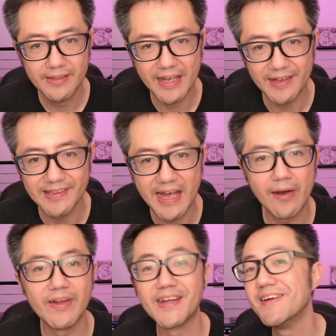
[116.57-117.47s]

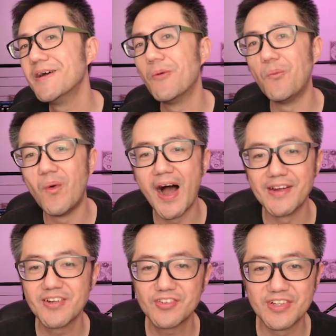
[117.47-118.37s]
allowing
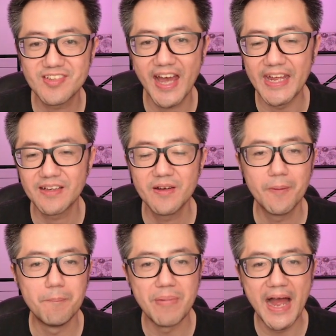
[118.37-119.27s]
white to take
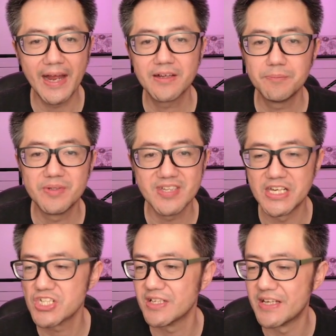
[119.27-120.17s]
back
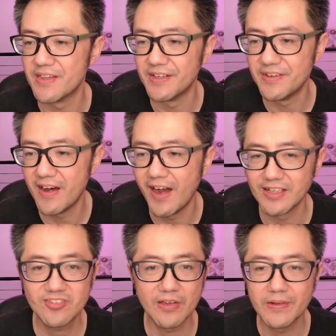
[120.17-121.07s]
potentially the
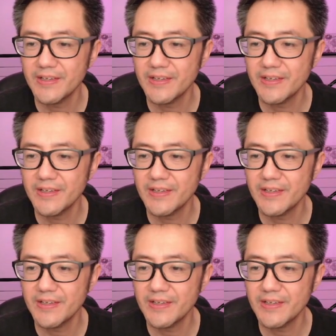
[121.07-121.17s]
knight. So